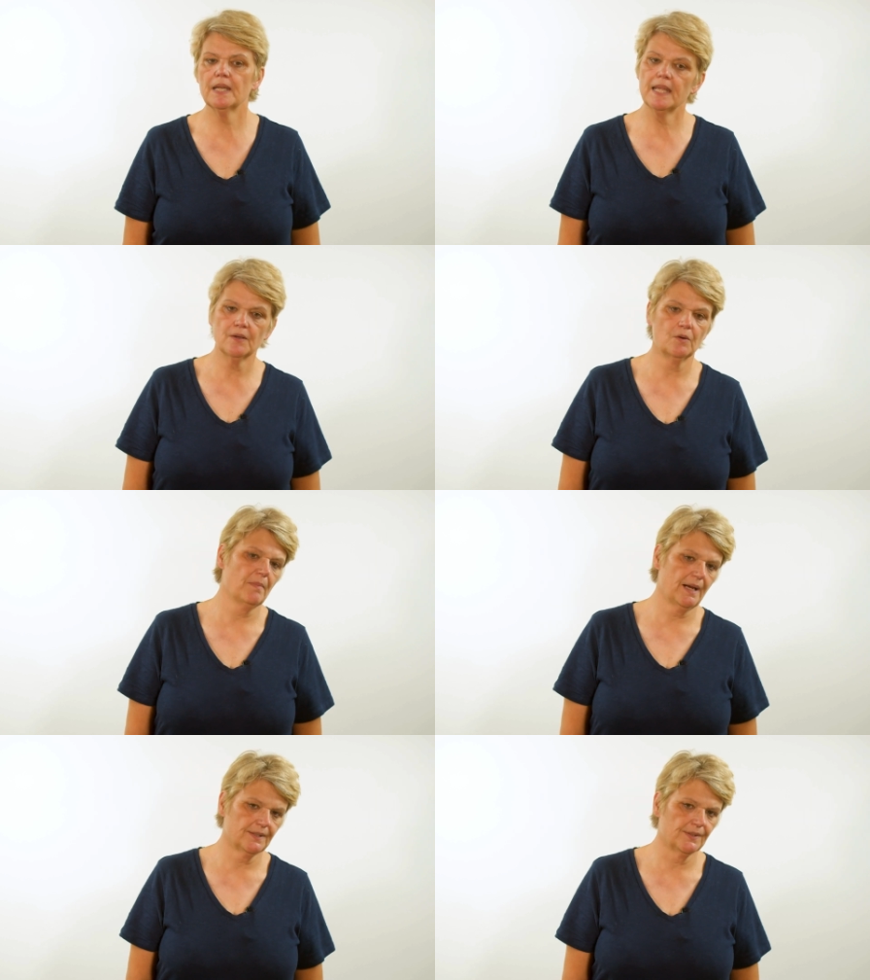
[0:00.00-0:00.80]
legal
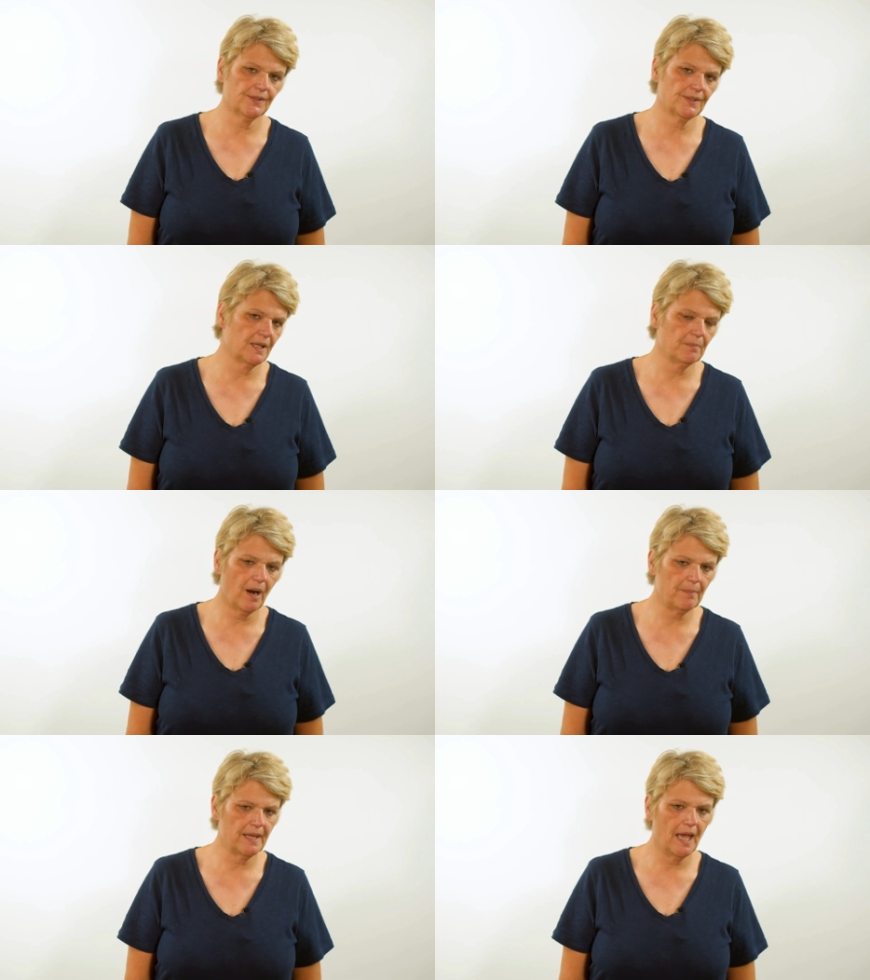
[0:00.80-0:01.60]
matters that it
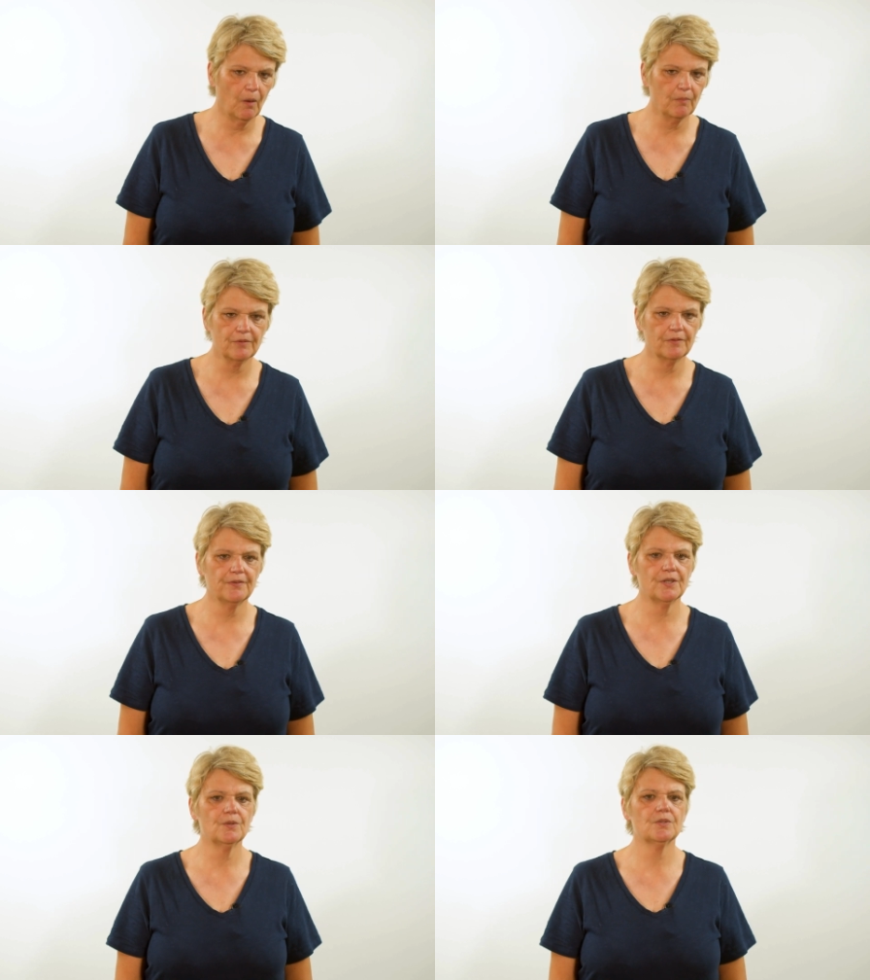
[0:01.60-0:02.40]
might be helpful
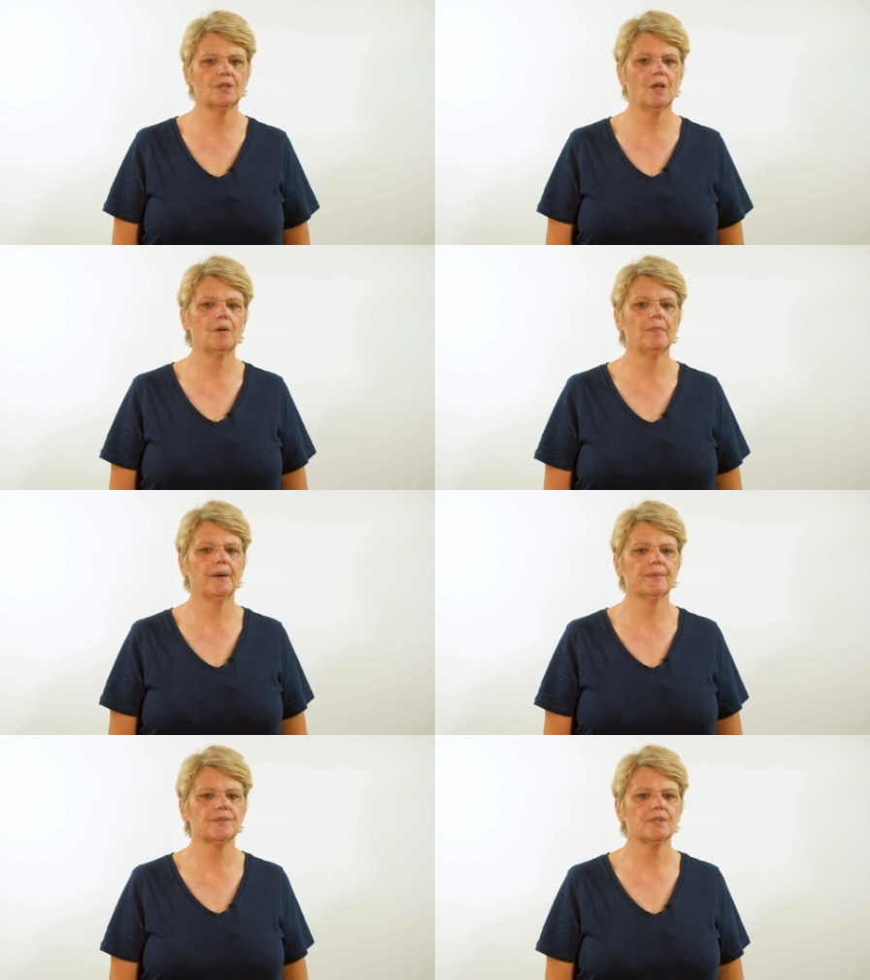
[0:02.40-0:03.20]
for you to know
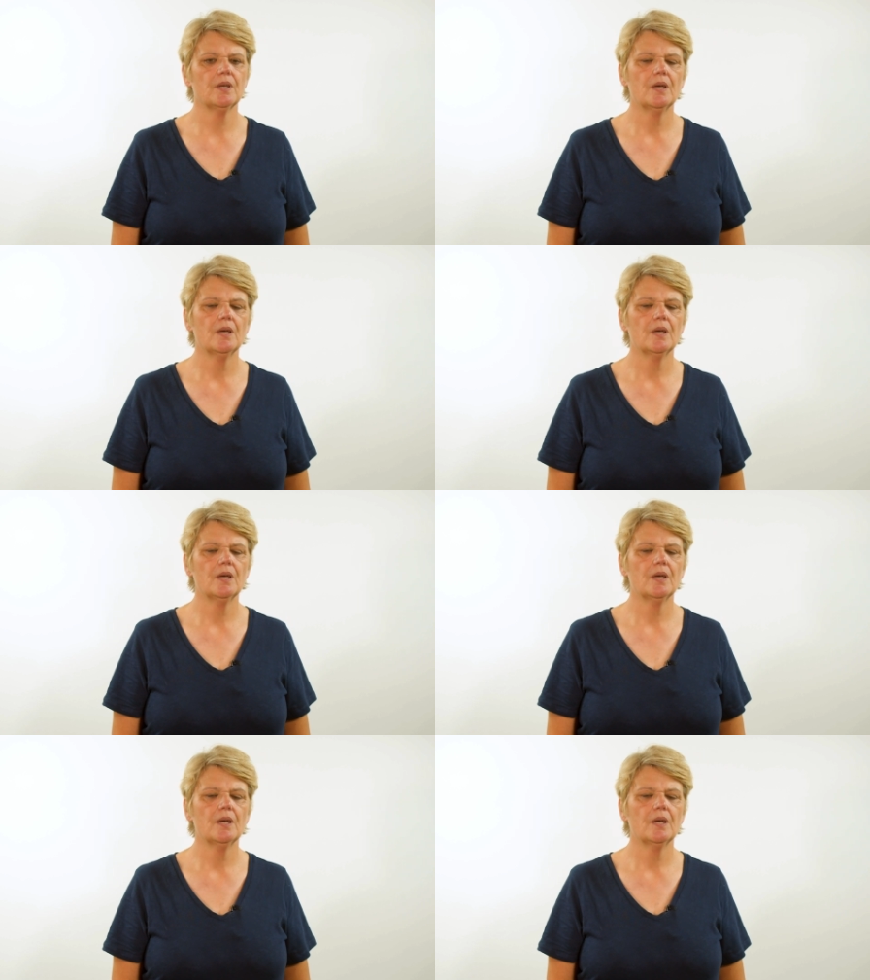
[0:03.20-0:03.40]
about,